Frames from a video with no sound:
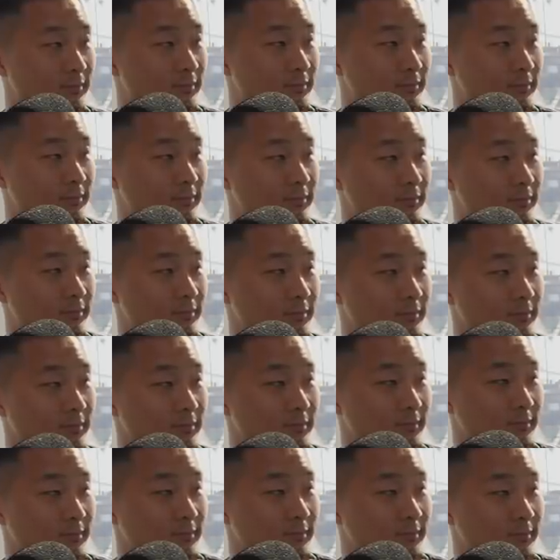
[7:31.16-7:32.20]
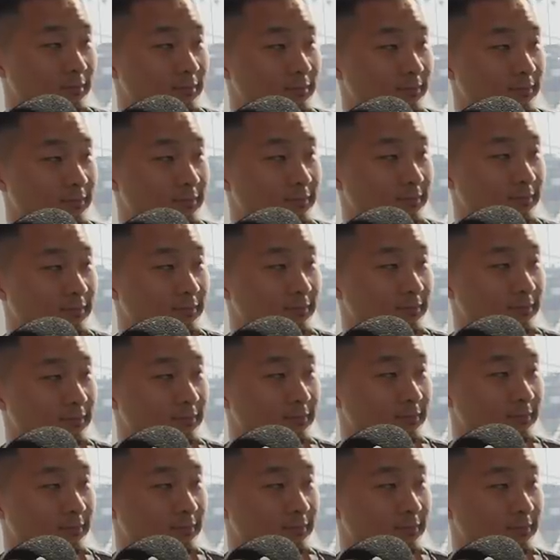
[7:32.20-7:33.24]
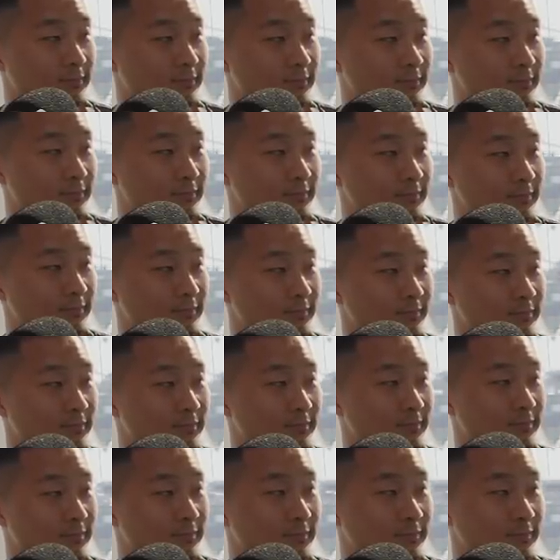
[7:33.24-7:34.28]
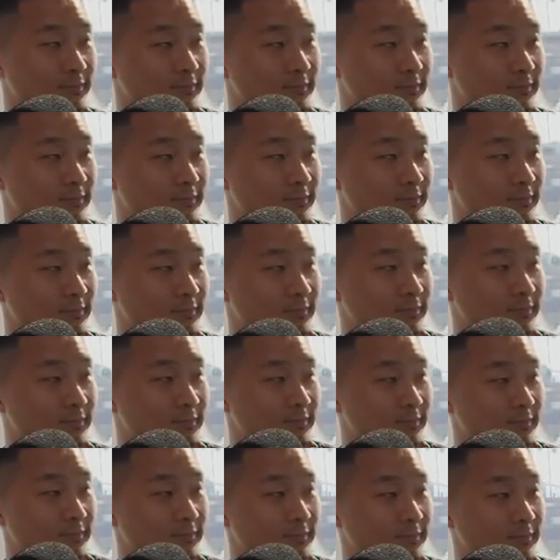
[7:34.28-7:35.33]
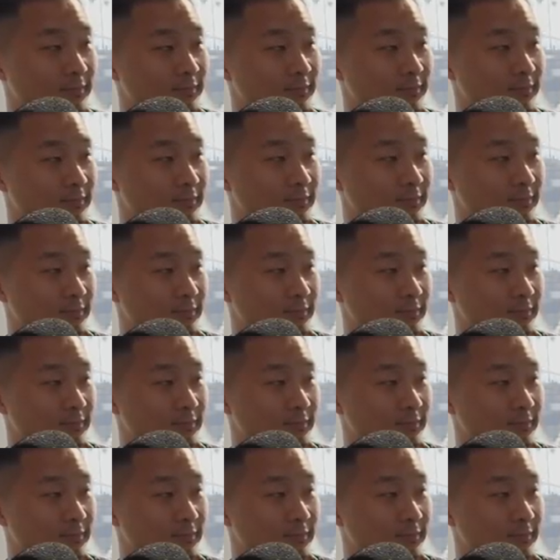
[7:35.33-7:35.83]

(silent)